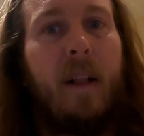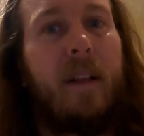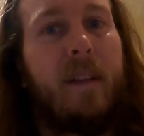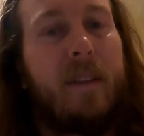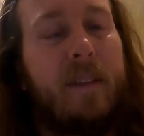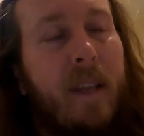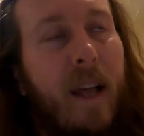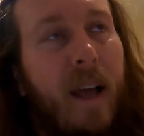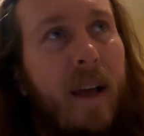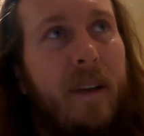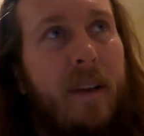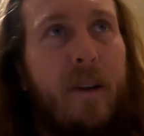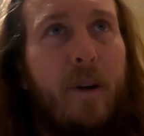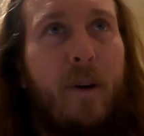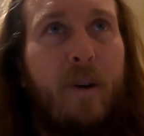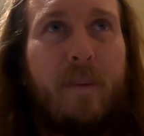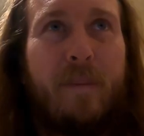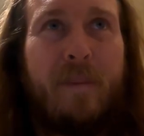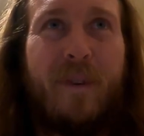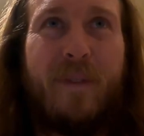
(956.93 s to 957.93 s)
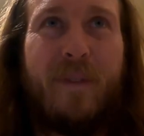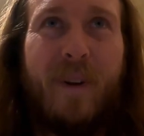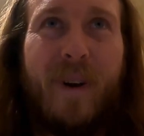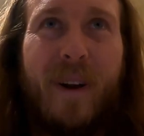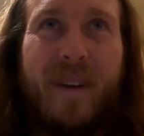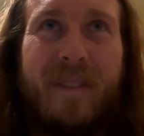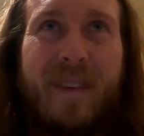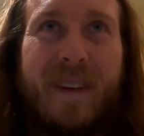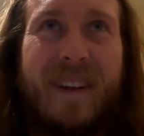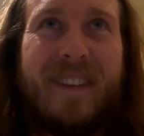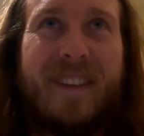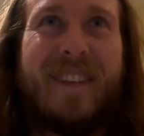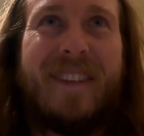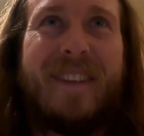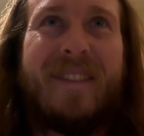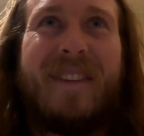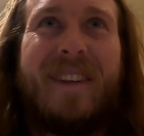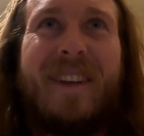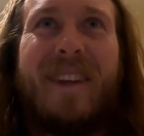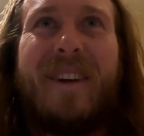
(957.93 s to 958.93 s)
Side note before I finish
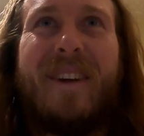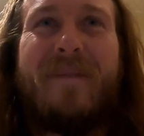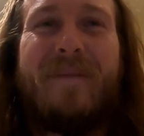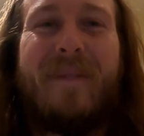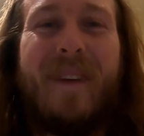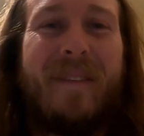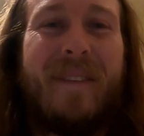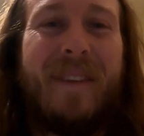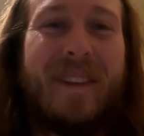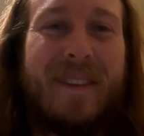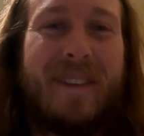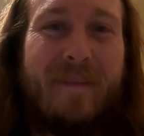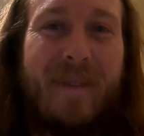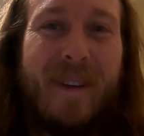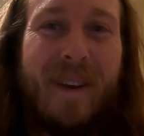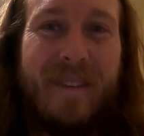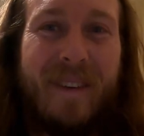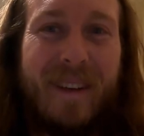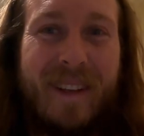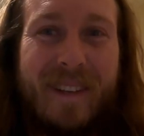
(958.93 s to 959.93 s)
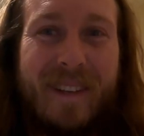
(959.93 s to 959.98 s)
this video, maybe it's a bit of a